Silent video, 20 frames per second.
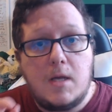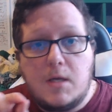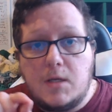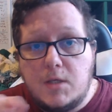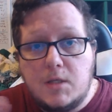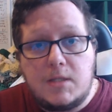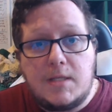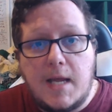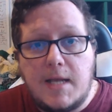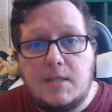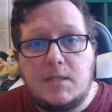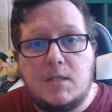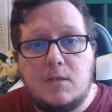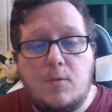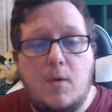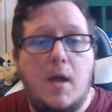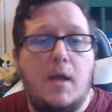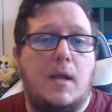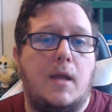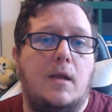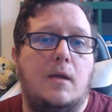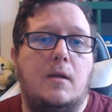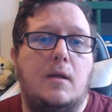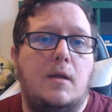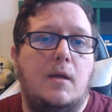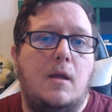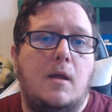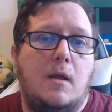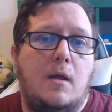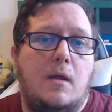just test it's working.
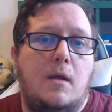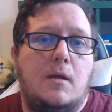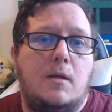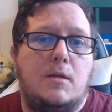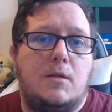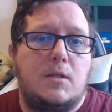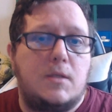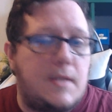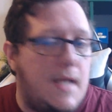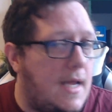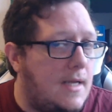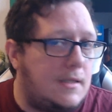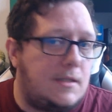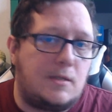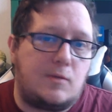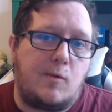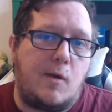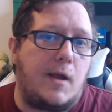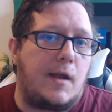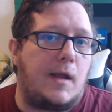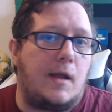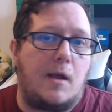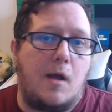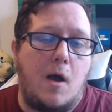Just test it's working.